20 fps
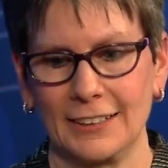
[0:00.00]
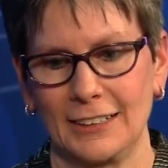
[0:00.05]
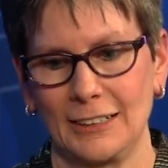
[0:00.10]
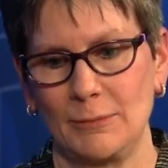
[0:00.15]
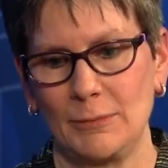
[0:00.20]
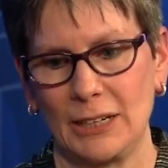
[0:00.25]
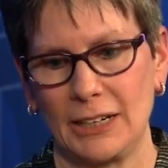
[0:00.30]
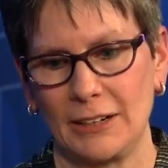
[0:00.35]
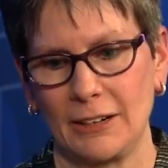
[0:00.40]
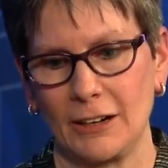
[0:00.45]

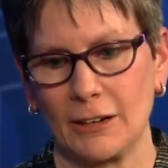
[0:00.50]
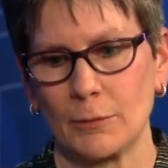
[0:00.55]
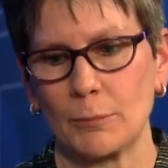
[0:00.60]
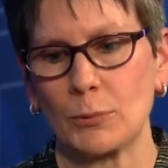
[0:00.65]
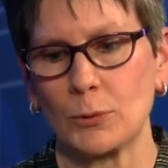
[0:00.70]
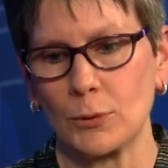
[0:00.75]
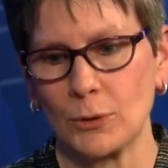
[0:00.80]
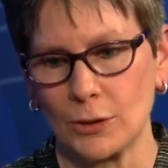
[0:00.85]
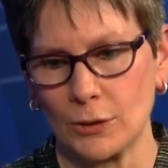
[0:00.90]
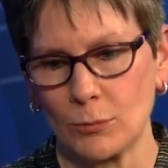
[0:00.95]
and our
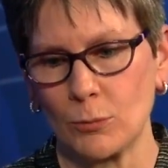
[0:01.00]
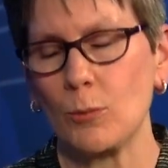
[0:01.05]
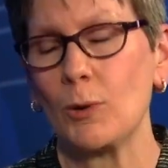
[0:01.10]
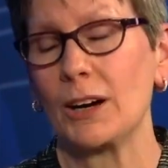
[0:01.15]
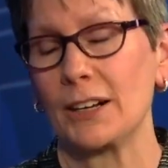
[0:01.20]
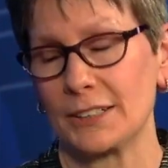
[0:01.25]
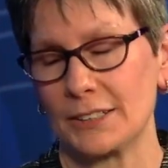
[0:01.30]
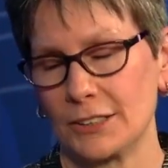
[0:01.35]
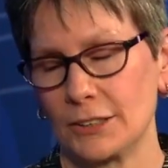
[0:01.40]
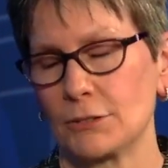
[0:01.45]
board
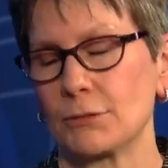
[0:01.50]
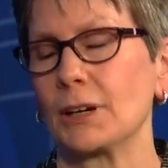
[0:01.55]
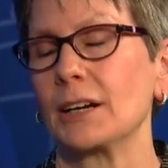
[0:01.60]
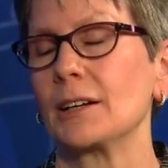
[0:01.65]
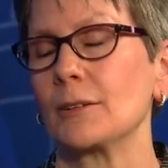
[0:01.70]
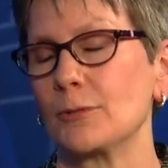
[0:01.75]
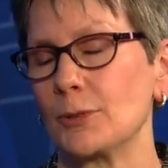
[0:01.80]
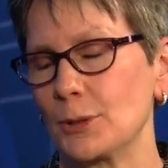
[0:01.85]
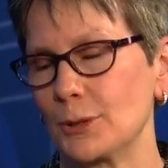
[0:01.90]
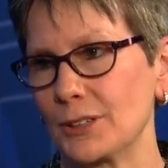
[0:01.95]
want to try to
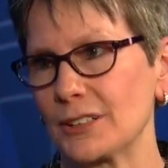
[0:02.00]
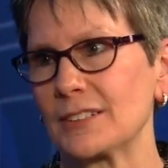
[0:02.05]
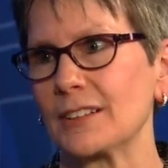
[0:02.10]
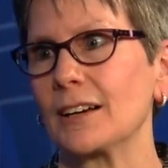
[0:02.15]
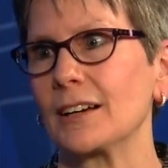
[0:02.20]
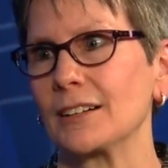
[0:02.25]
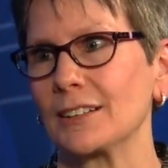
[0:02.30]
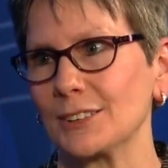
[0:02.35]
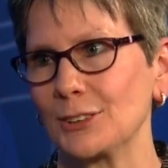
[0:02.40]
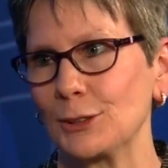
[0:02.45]
focus
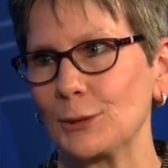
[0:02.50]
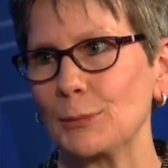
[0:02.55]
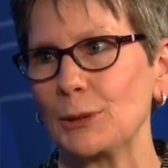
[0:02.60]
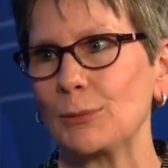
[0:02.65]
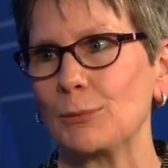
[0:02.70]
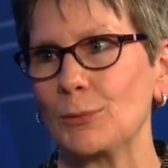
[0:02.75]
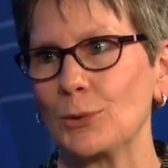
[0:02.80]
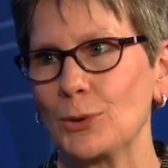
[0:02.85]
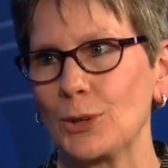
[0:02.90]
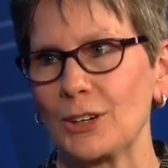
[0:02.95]
on a little bit
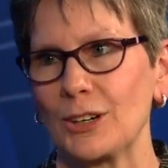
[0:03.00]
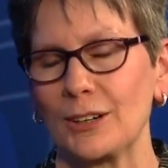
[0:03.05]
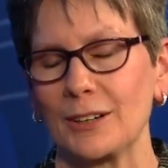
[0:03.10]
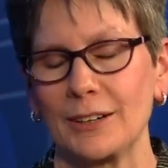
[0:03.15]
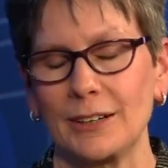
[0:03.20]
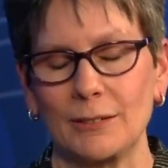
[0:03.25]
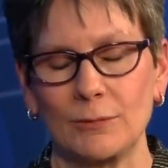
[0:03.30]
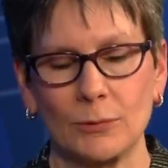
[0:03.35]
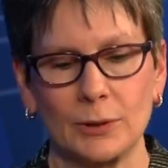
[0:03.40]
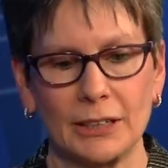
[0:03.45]
more.
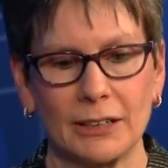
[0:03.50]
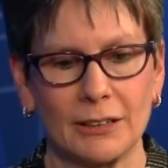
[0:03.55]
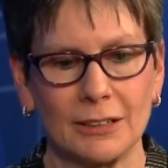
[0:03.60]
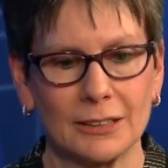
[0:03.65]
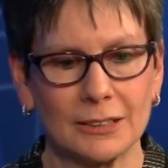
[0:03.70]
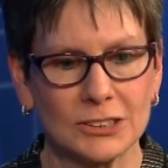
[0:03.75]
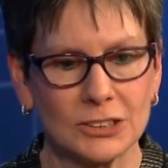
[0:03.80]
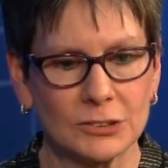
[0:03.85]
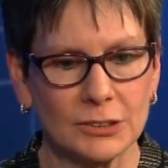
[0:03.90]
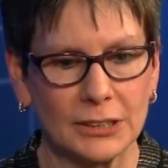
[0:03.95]
And we
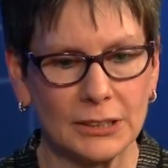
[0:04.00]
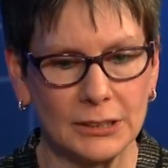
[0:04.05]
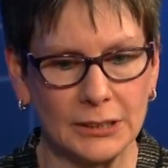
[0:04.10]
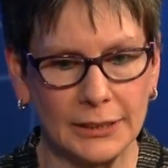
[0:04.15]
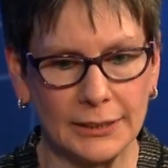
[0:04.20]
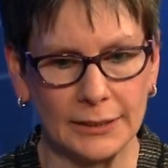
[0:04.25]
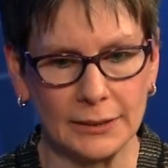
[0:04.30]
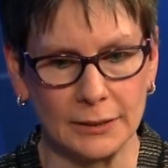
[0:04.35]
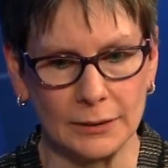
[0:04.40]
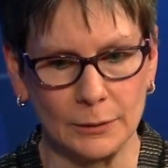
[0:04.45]
are
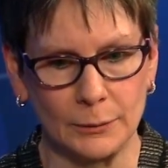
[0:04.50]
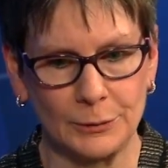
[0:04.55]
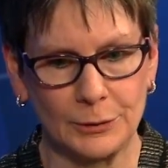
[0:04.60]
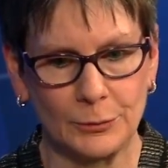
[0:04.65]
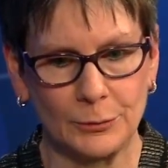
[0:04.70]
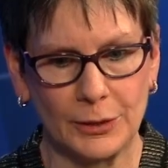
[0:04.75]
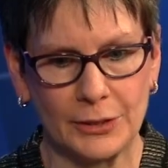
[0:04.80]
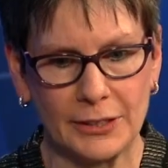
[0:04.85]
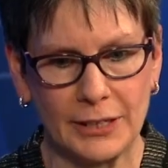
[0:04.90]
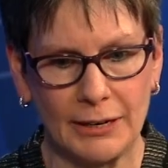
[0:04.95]
struggling a little bit
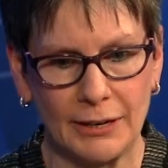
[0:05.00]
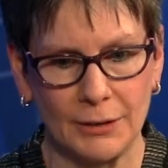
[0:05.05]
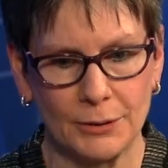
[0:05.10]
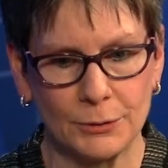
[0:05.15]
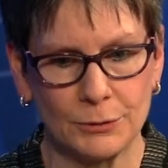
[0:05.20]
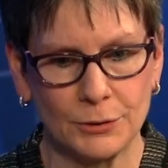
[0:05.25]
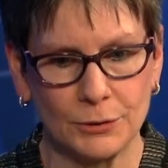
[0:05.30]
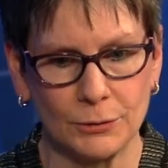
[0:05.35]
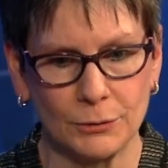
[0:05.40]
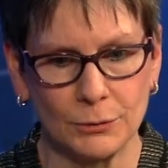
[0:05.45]
with how
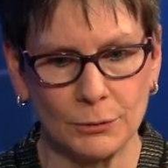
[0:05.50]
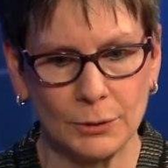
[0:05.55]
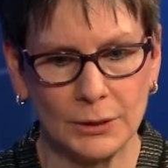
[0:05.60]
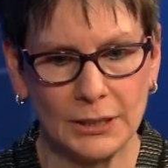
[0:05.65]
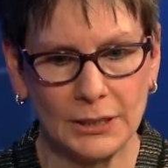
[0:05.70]
to